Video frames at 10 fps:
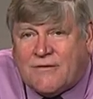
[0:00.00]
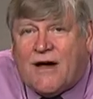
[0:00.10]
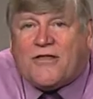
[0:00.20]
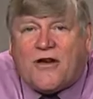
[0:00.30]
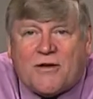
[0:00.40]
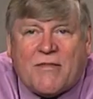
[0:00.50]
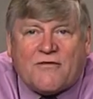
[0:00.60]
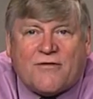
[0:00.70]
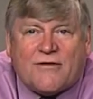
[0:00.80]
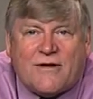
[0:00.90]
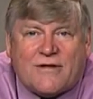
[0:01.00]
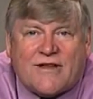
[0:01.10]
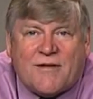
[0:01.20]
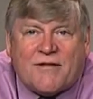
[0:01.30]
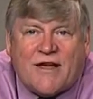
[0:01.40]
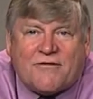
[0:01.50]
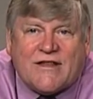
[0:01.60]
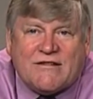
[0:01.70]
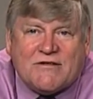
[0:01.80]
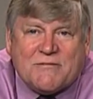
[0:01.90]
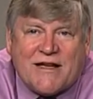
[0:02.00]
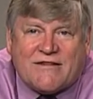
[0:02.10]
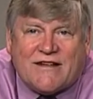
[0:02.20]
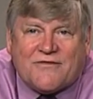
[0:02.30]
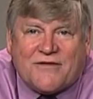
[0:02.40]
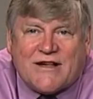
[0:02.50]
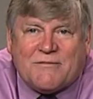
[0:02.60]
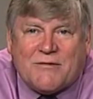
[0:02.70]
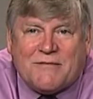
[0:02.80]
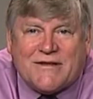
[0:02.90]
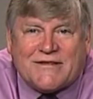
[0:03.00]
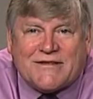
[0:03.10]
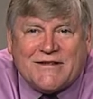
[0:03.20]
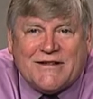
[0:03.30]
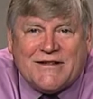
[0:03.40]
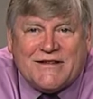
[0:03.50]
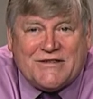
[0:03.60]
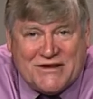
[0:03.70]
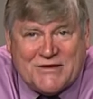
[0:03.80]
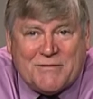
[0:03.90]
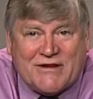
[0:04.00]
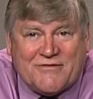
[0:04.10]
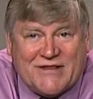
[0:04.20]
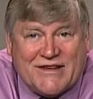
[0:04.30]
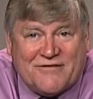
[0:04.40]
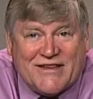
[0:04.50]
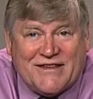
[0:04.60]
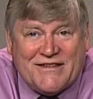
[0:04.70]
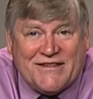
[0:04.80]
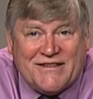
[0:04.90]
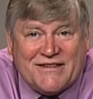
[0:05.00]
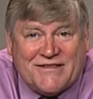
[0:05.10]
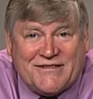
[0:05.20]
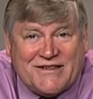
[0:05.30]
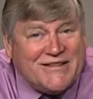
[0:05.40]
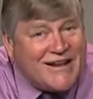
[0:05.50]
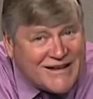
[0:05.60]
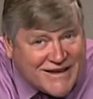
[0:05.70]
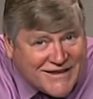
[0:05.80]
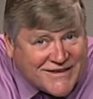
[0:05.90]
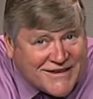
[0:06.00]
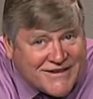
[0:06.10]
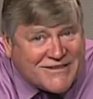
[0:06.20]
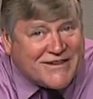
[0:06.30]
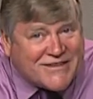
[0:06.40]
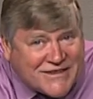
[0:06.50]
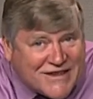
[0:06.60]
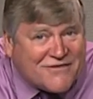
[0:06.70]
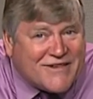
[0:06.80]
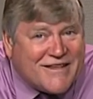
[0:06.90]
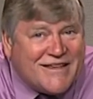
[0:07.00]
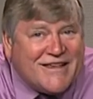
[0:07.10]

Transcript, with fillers: Well, I thought about it for a long time, and after dealing with my client for a couple of months, she's a bit of a divvy. You know, she's not a dizzy, she's a divvy.